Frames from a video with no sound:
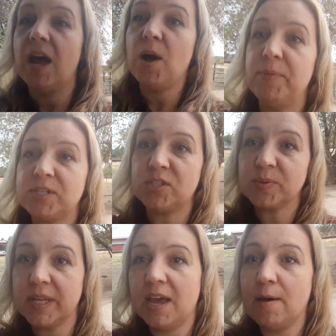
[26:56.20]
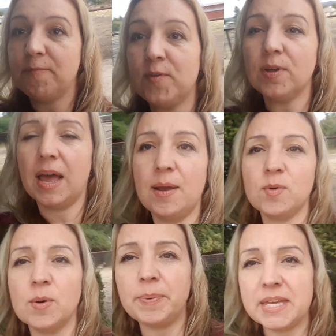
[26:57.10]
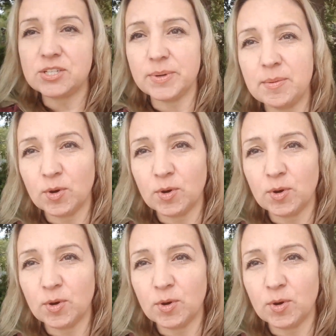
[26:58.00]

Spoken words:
hope this is really helpful. I will be doing